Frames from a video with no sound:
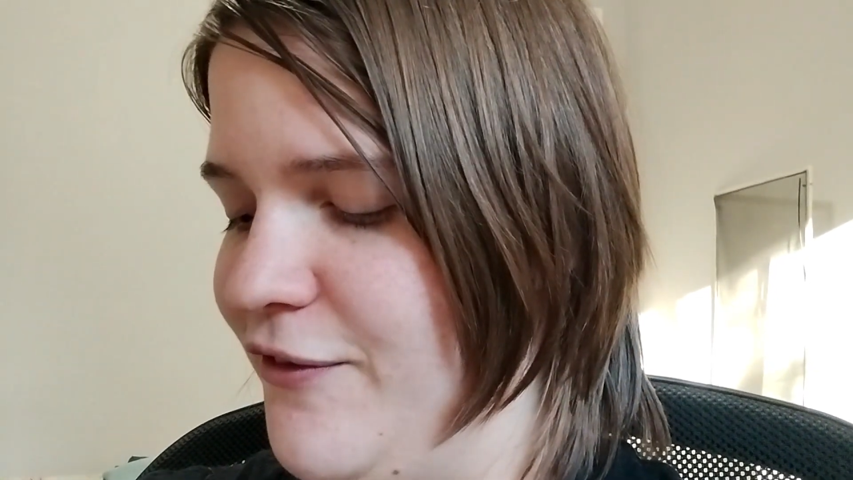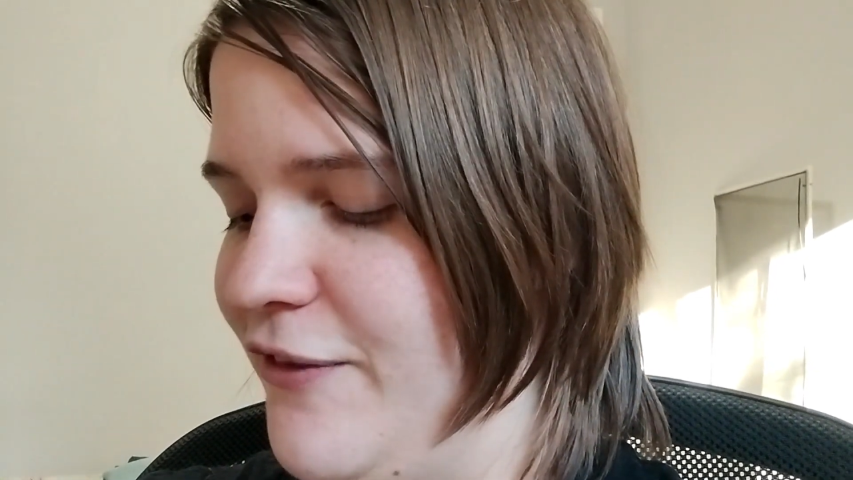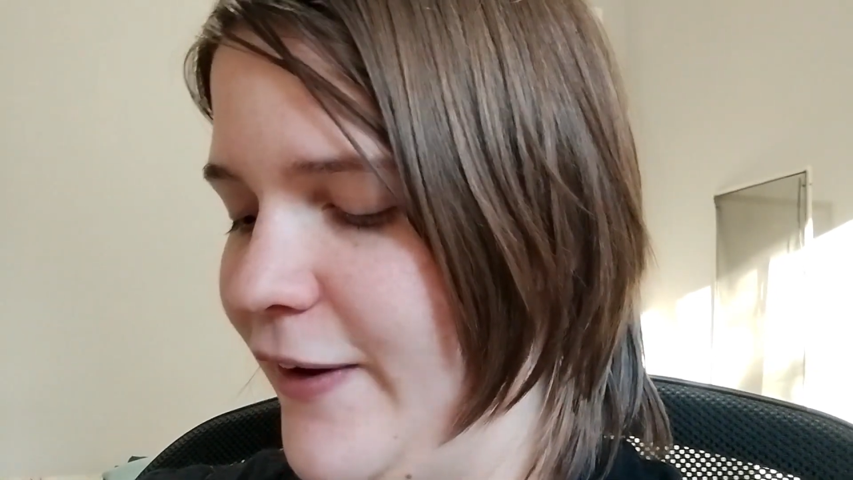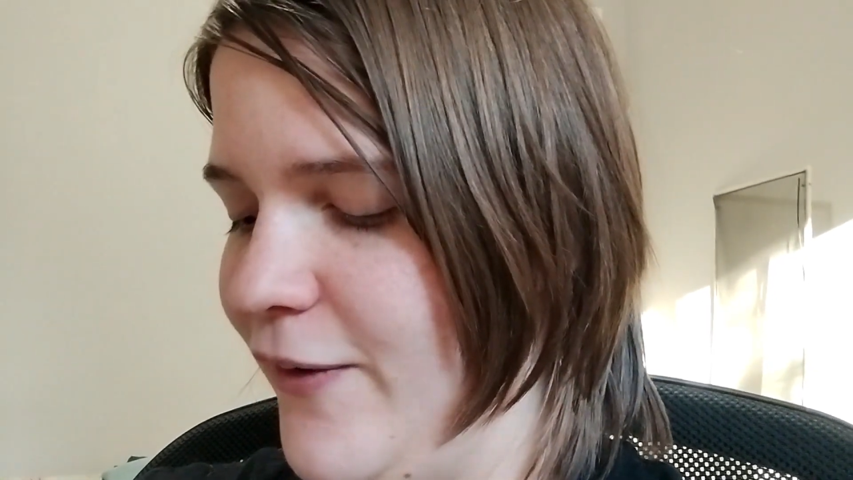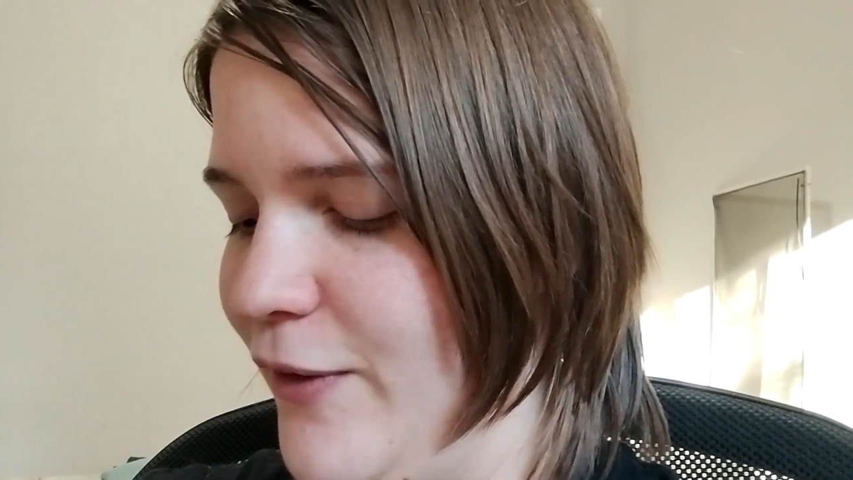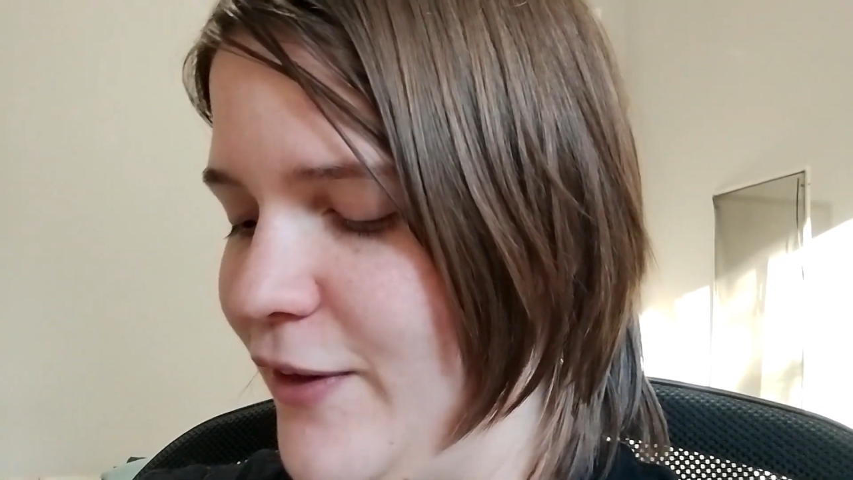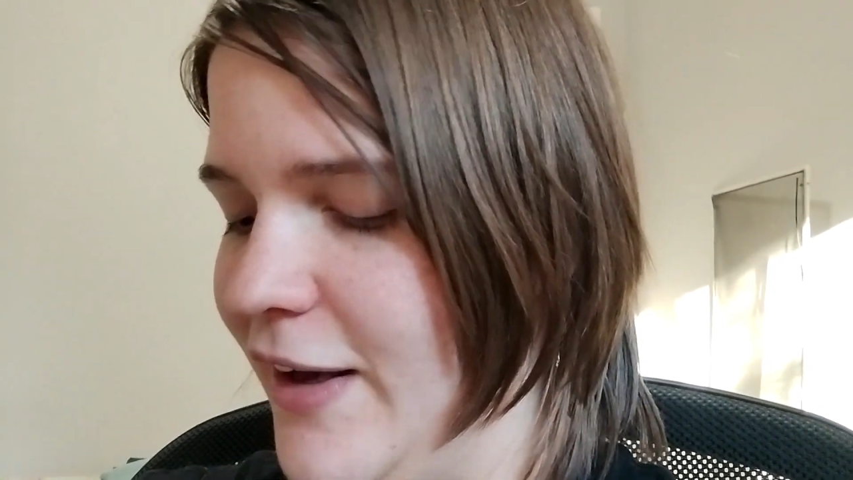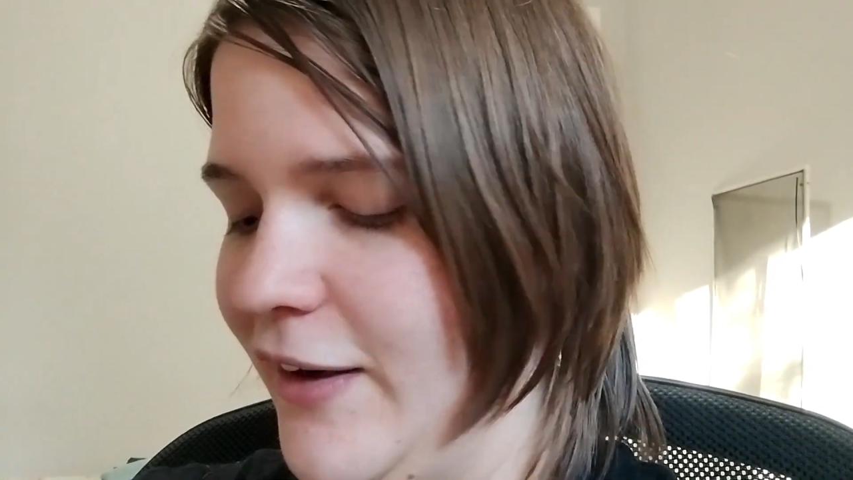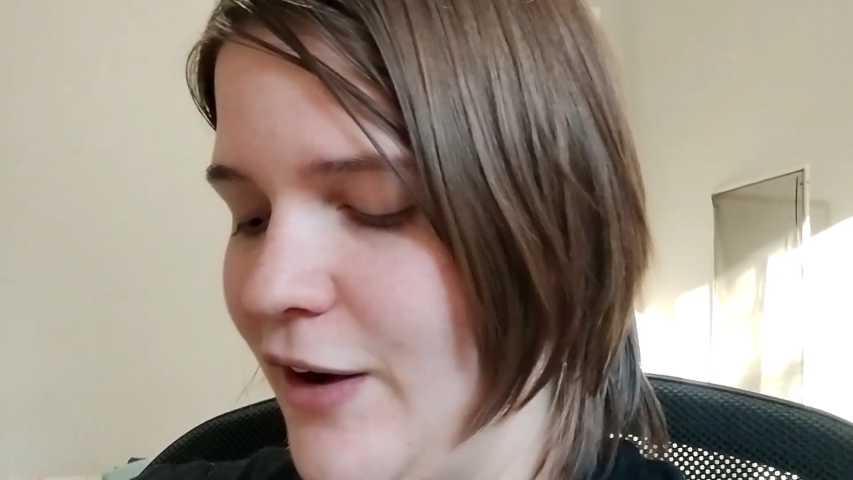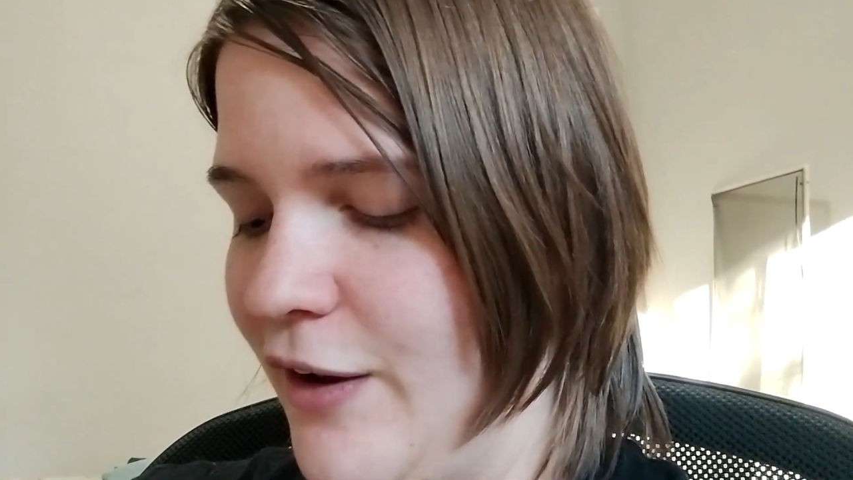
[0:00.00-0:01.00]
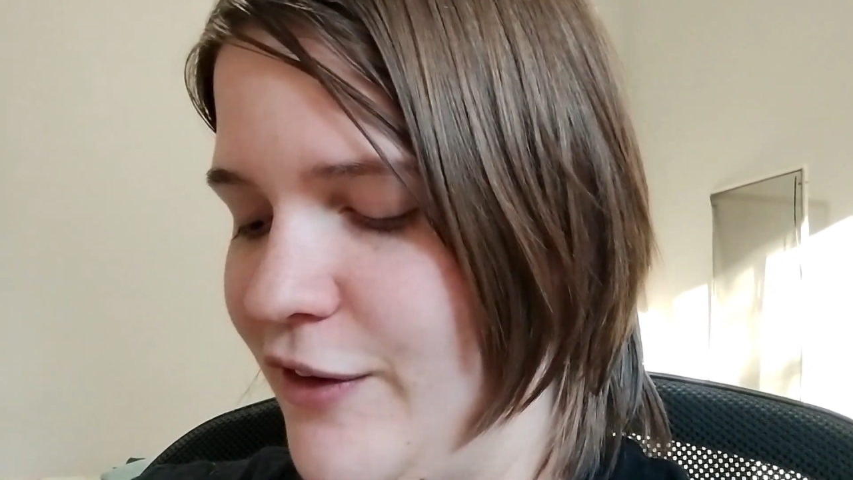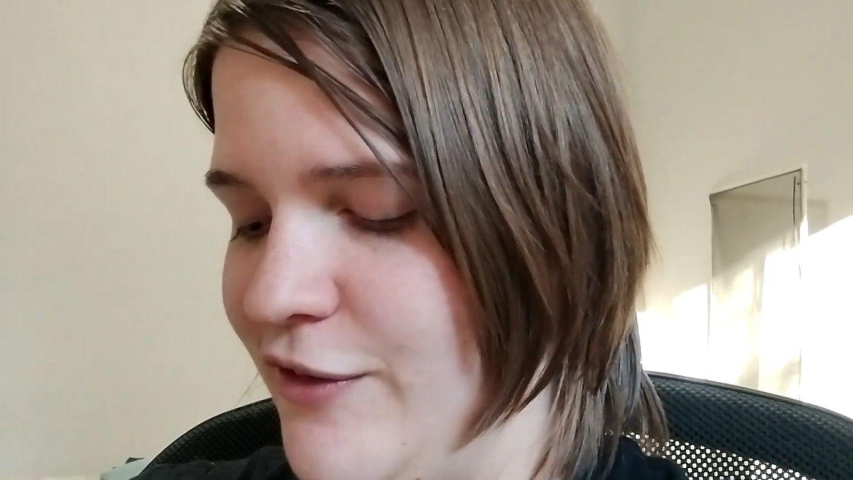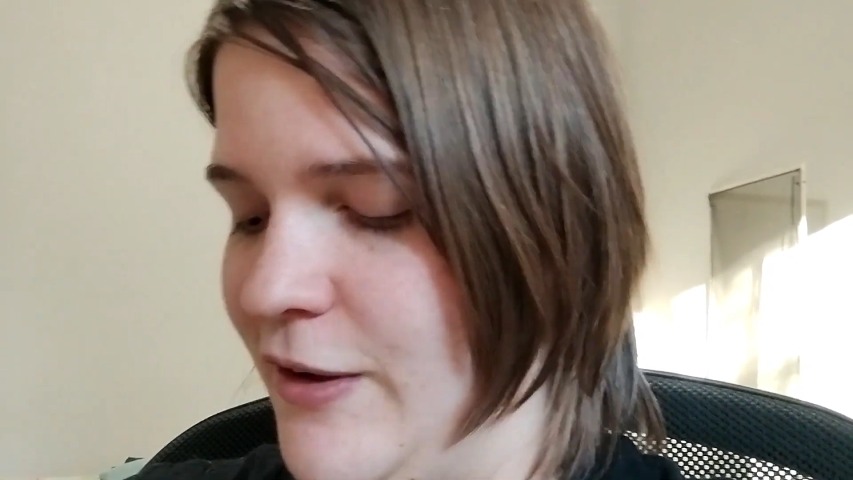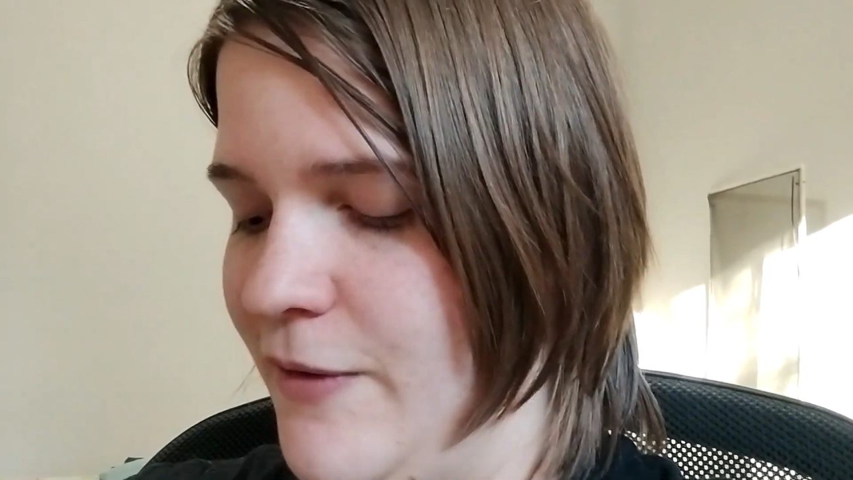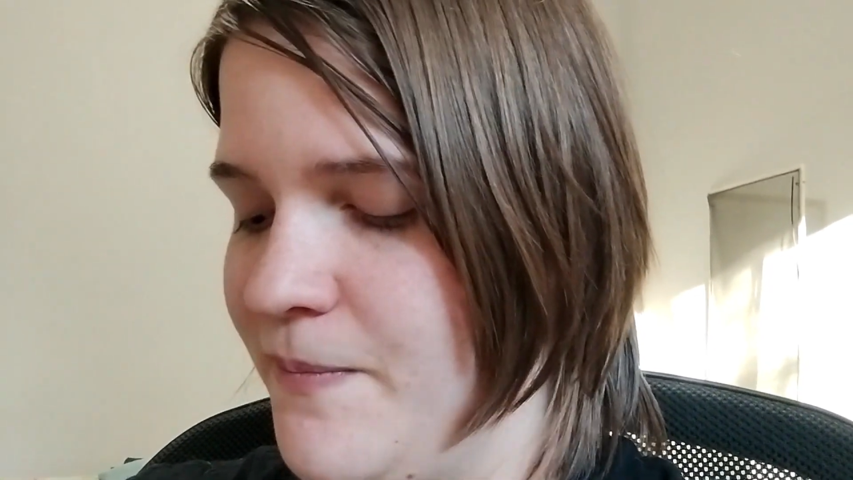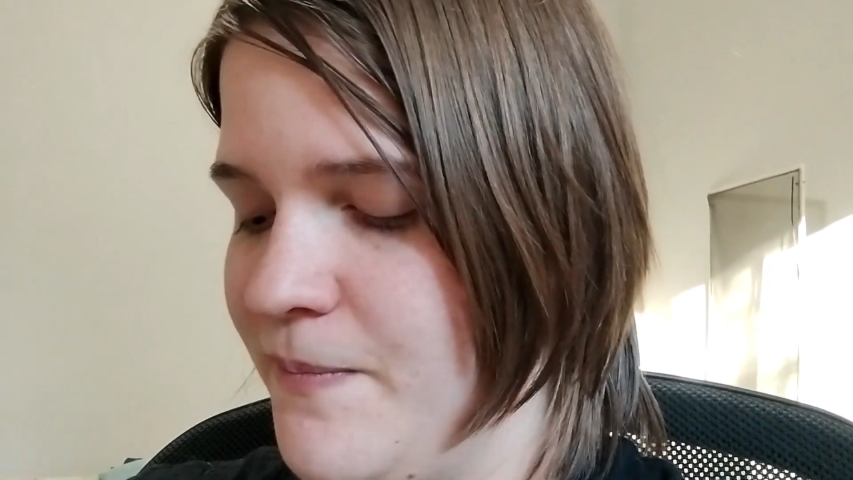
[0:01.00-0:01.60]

fix with technology.